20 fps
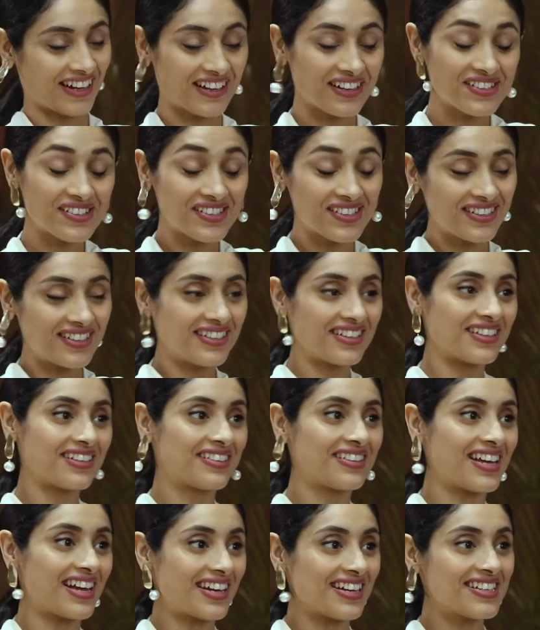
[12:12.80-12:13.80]

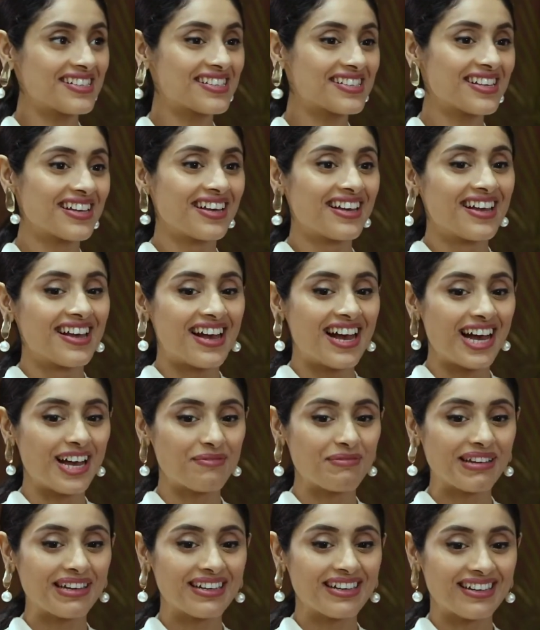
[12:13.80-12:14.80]
excellent that is
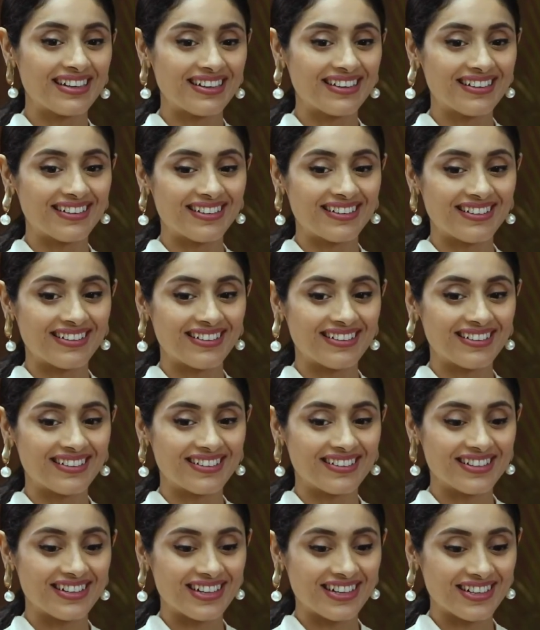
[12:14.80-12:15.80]
i mean
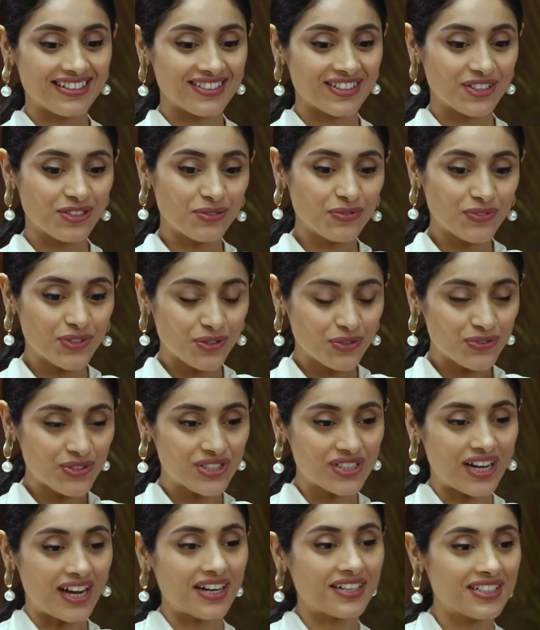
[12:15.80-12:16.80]
uh, it's you you
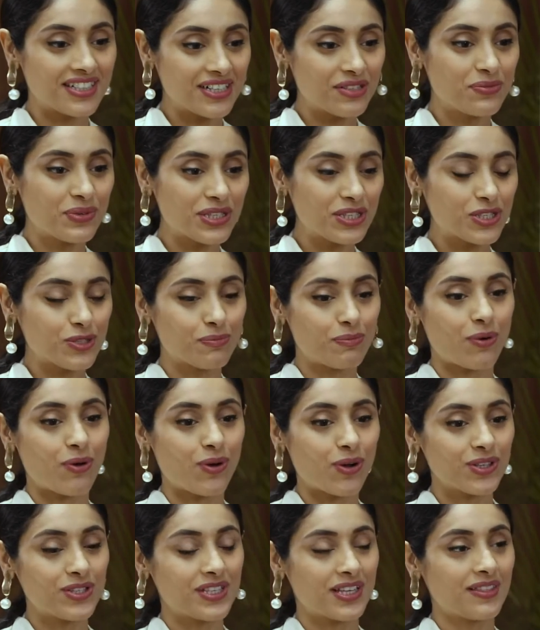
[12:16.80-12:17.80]
started with
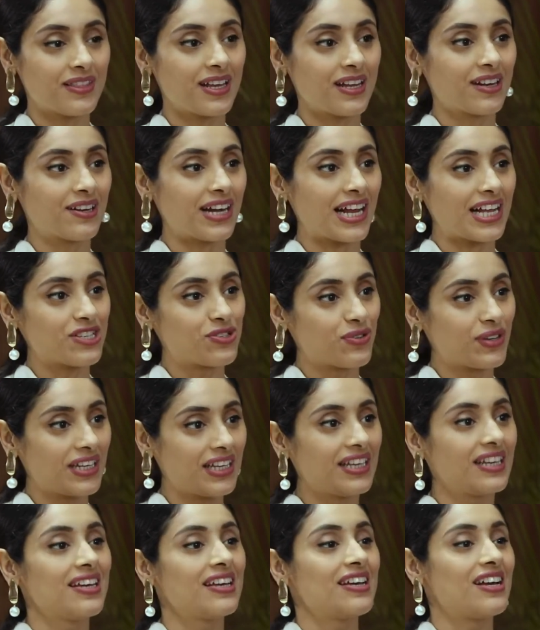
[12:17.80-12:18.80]
sports and then
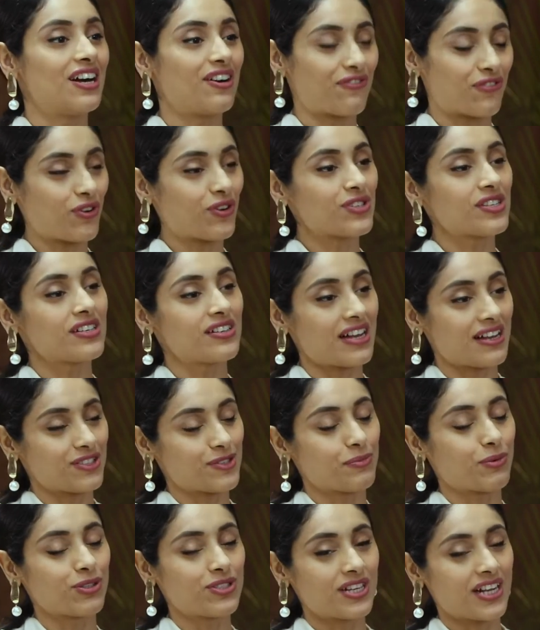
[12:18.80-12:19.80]
gradually of course uh,
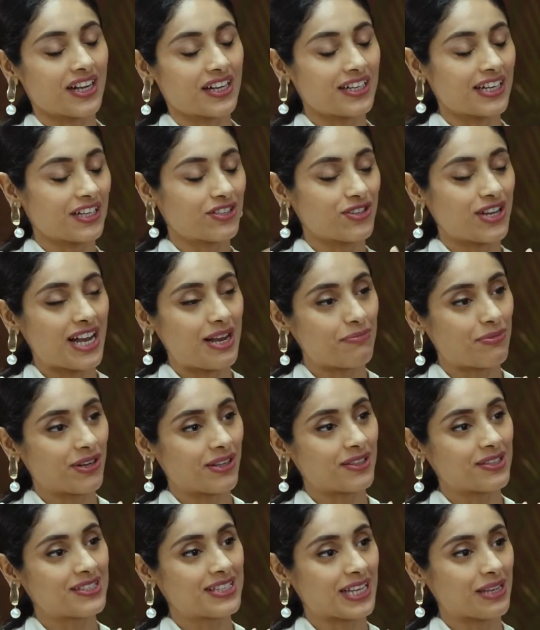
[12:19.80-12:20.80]
sports and architecture happened
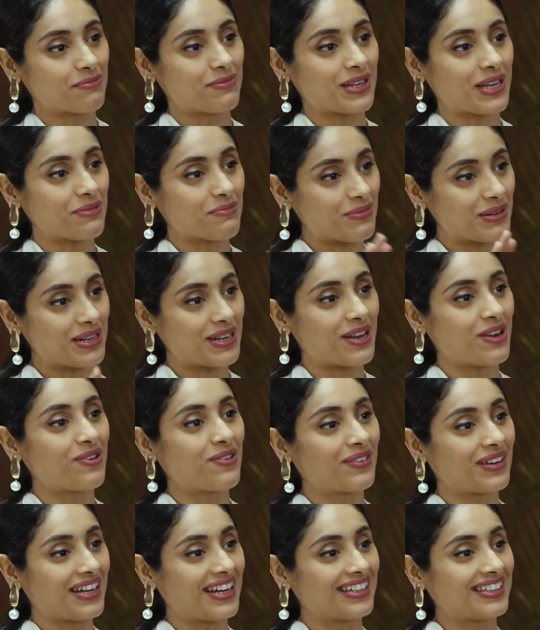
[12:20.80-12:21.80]
at the same time but
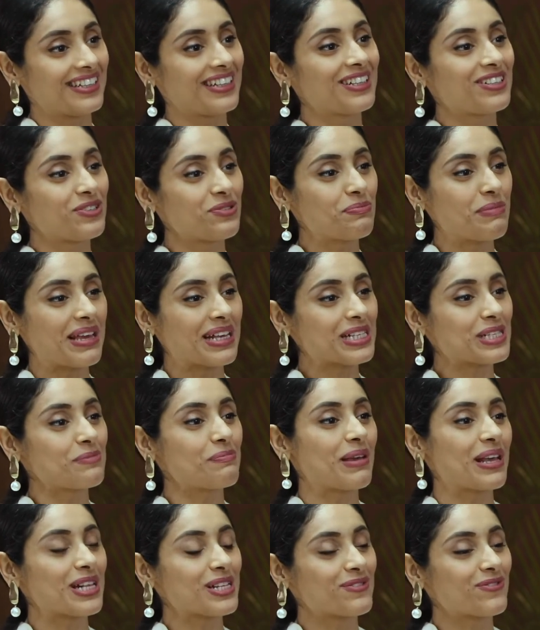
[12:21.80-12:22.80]
now i think to make
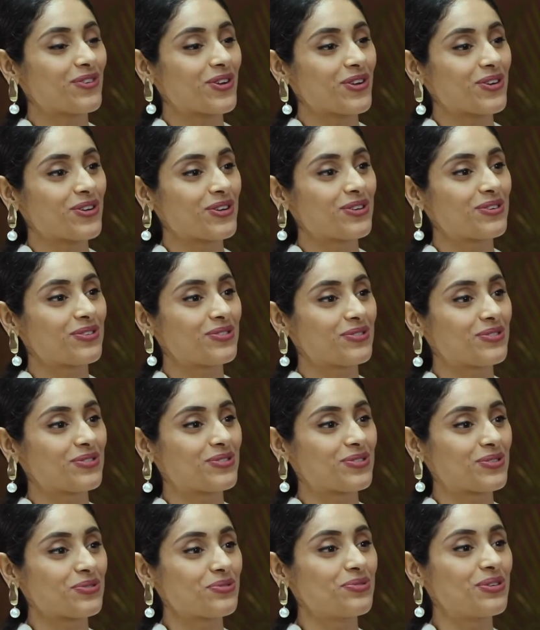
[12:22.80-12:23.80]
space for your
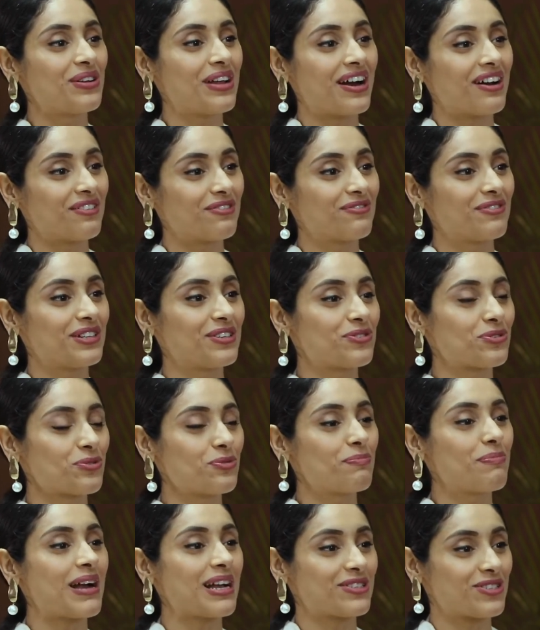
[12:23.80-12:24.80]
true love and
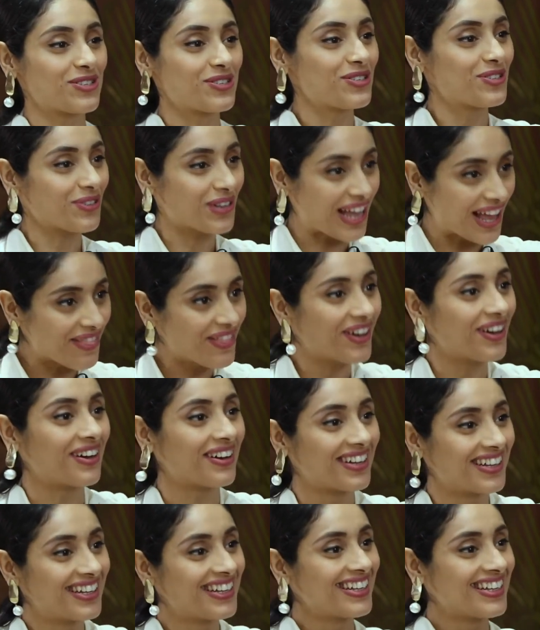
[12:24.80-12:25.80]
true passion together
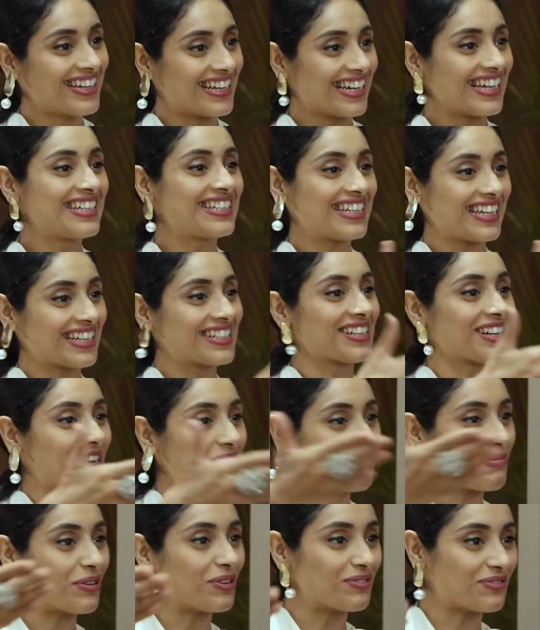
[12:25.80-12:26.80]
it takes a
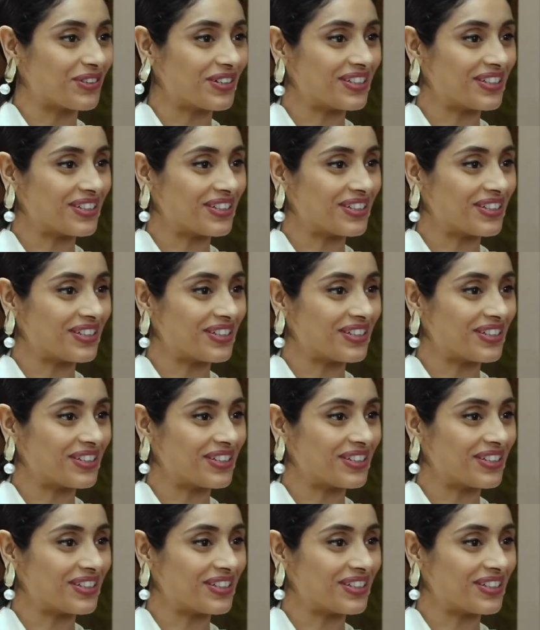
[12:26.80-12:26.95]
couple of